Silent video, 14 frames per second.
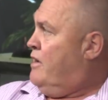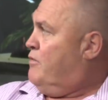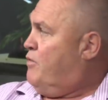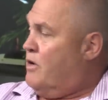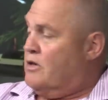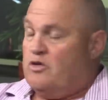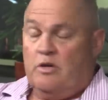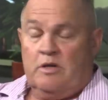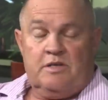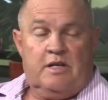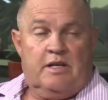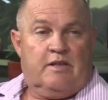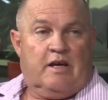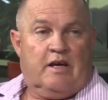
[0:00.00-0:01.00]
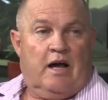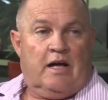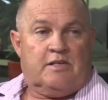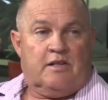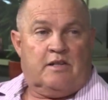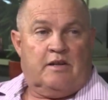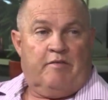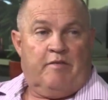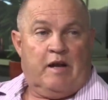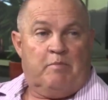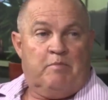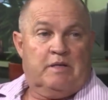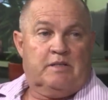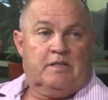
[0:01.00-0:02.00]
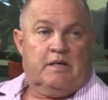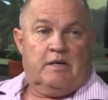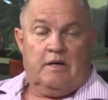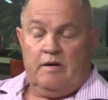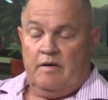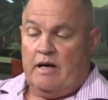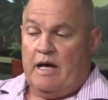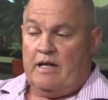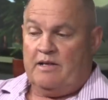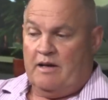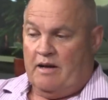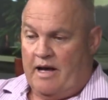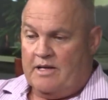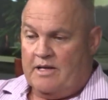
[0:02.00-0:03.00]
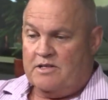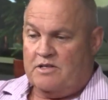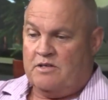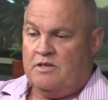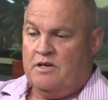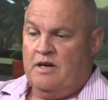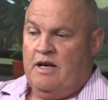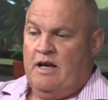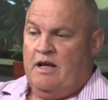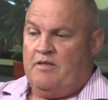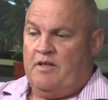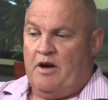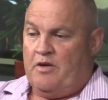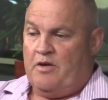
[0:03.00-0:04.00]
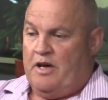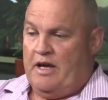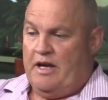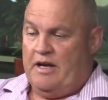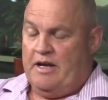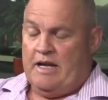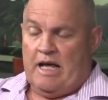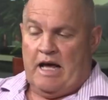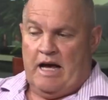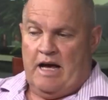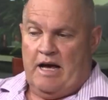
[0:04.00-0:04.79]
Francois, seen the guys at the development at the Lions. They are keen.